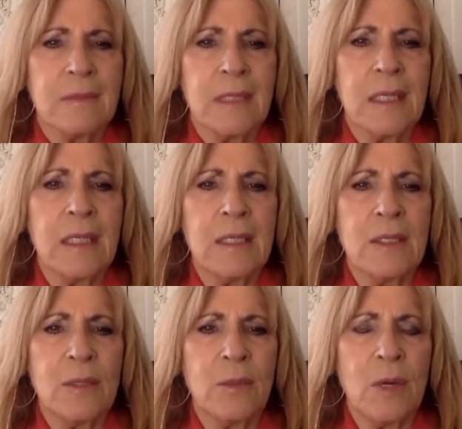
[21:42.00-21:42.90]
It is the
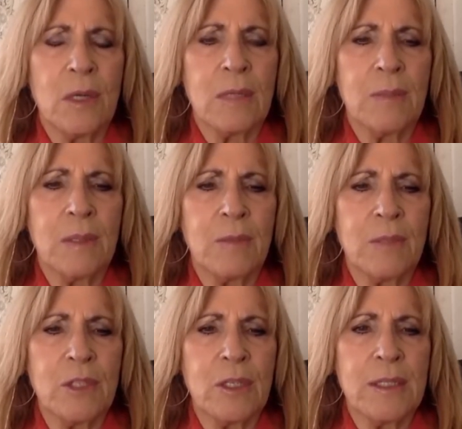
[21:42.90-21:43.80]
rock upon
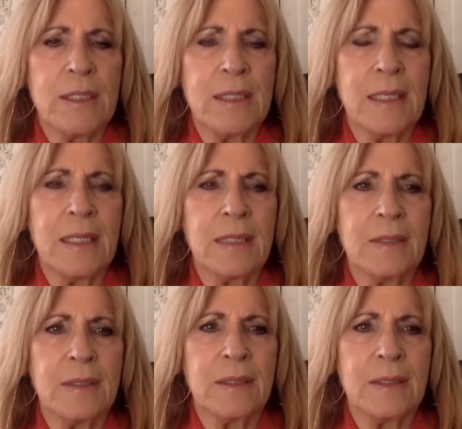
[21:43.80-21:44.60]
which I stand.